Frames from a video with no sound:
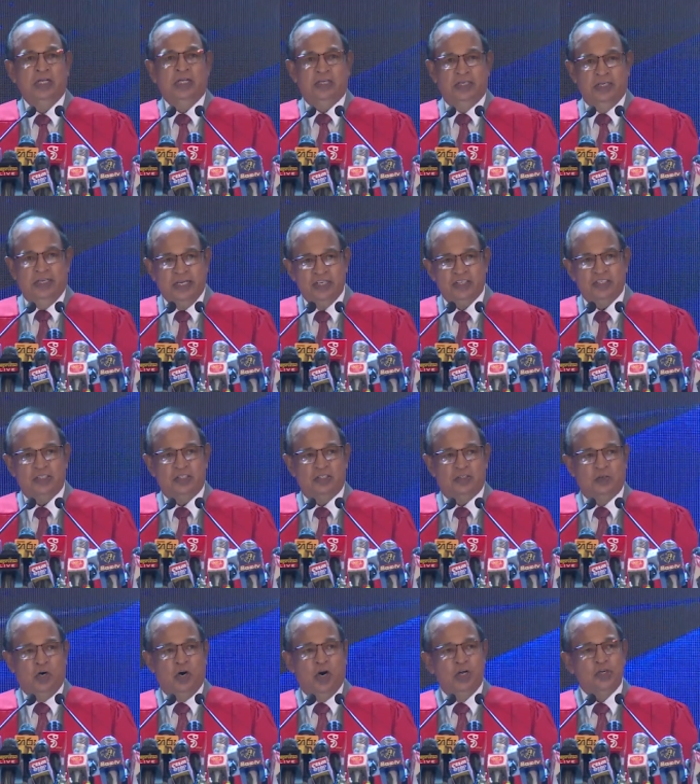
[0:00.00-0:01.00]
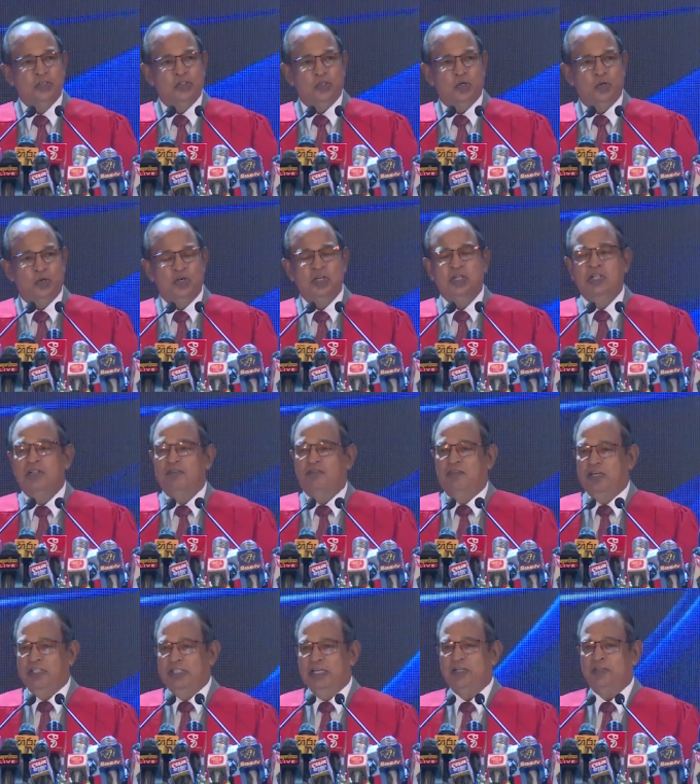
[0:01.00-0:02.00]
This also,
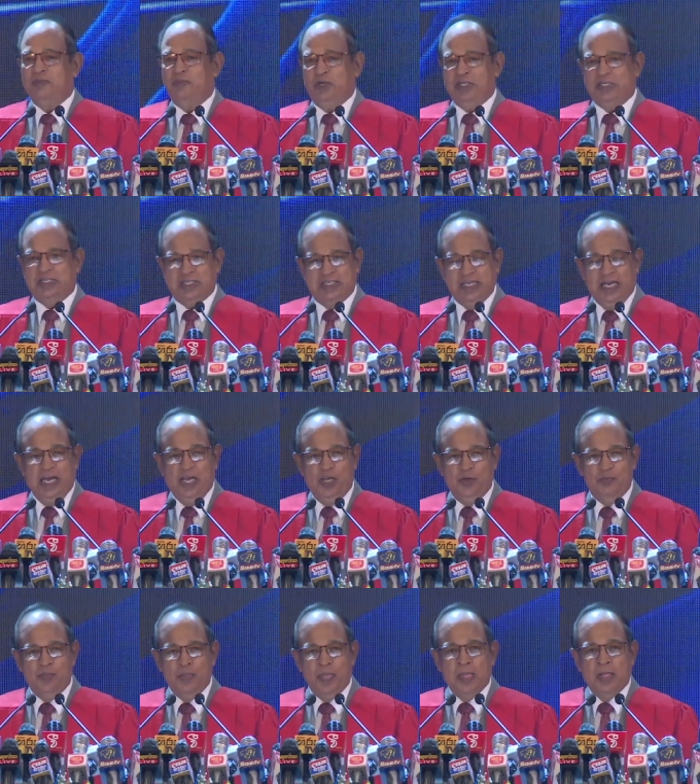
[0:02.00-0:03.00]
for the first time,